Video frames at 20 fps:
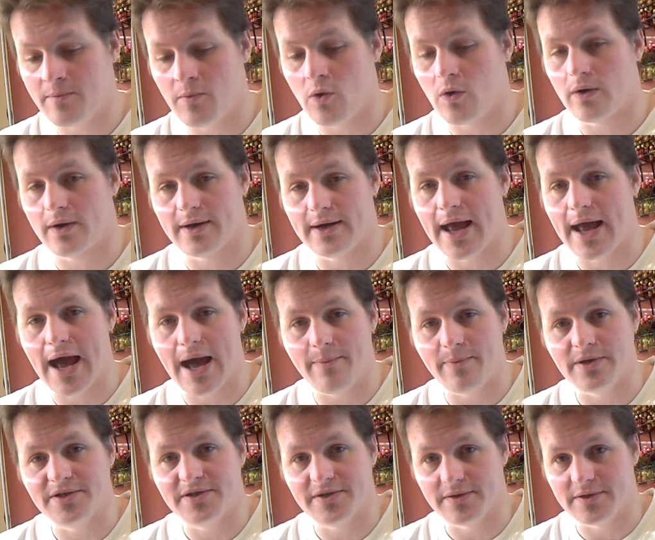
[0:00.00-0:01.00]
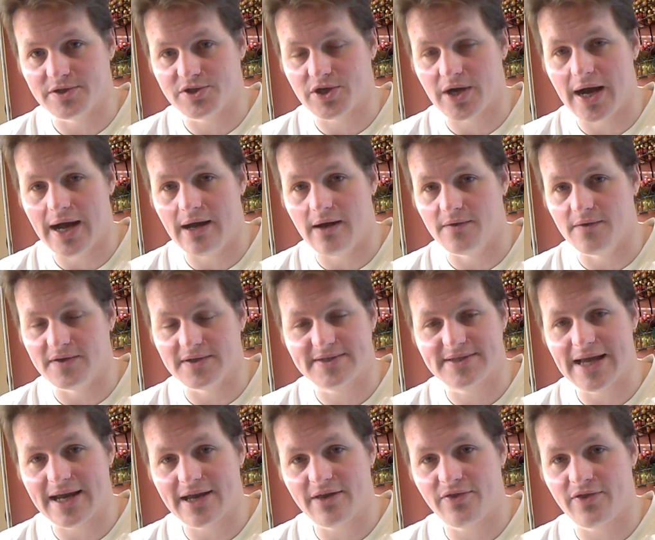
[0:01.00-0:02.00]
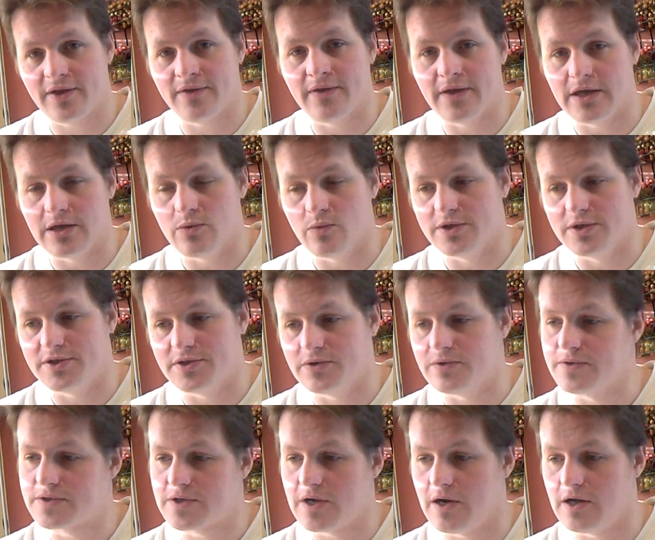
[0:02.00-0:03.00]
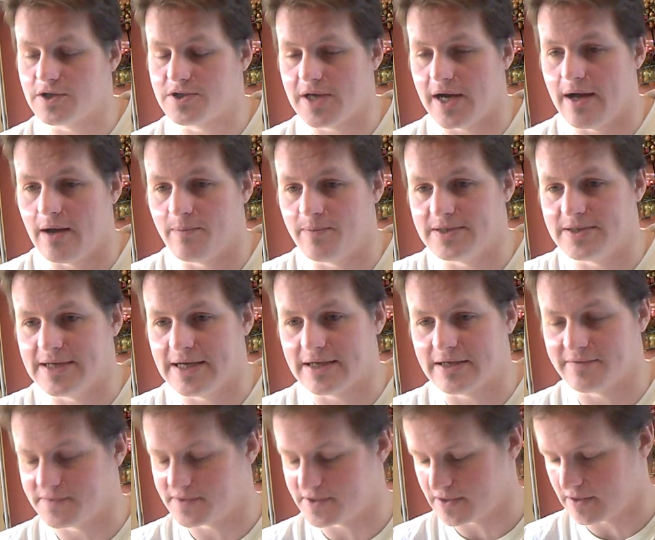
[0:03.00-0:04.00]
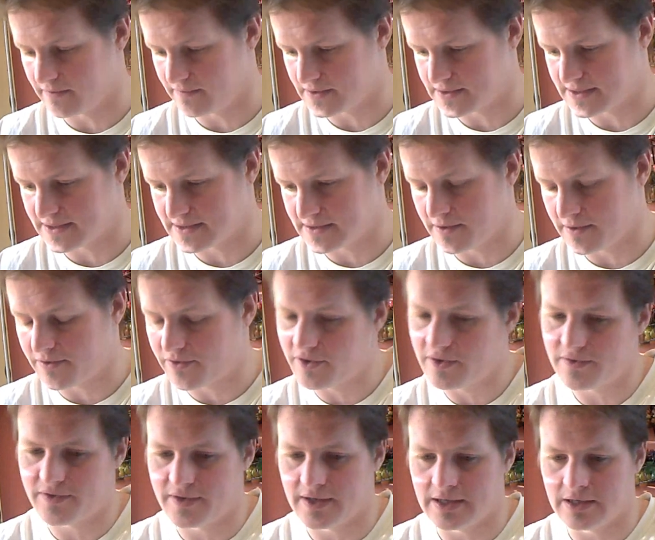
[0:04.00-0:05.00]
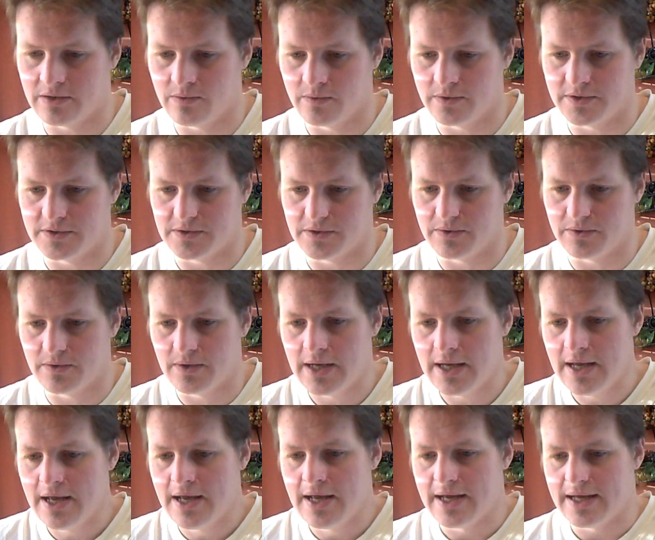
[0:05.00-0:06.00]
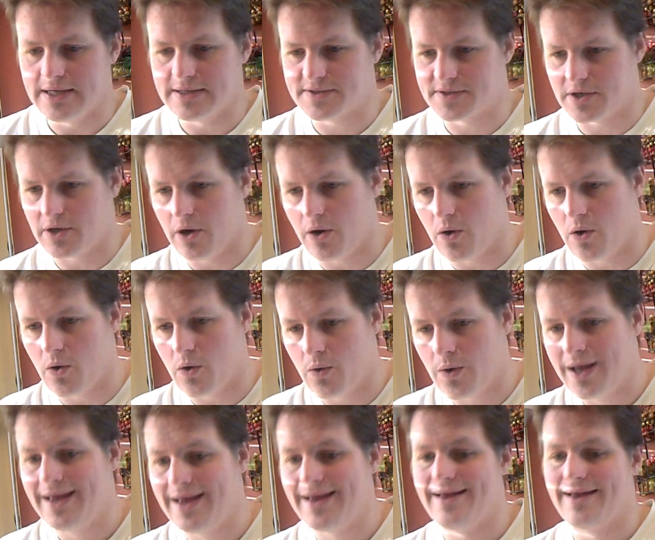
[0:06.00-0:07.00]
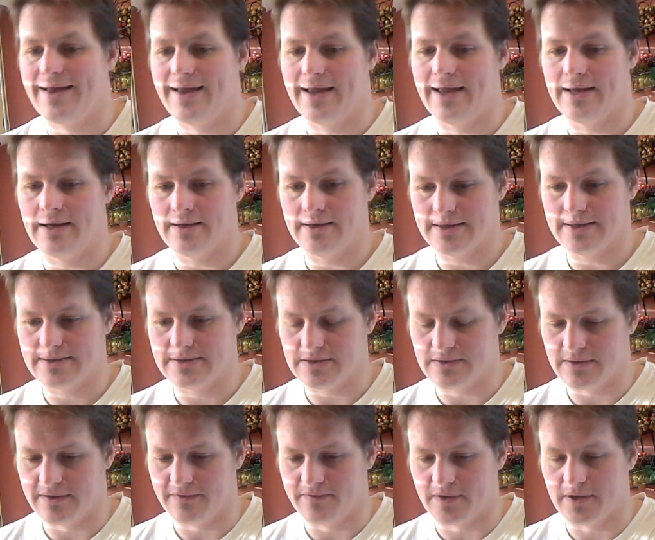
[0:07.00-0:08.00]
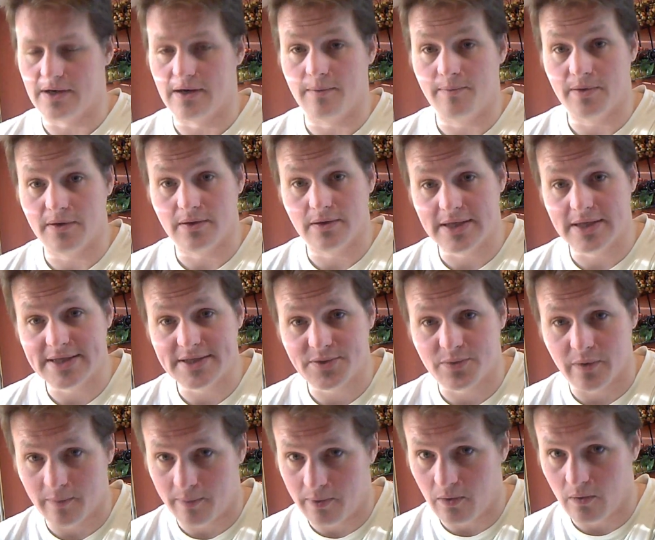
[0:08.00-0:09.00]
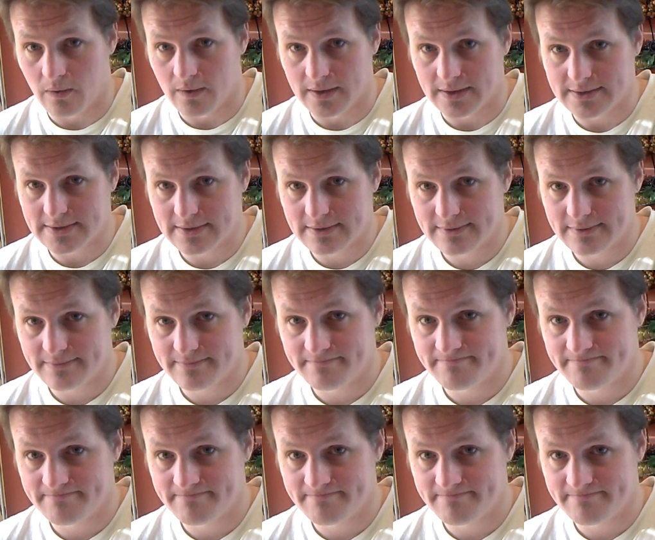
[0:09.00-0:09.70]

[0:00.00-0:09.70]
more could happen to the child. The second thing that you would do is call Child Protective Services, and the third thing you would do is go and deliver a police report.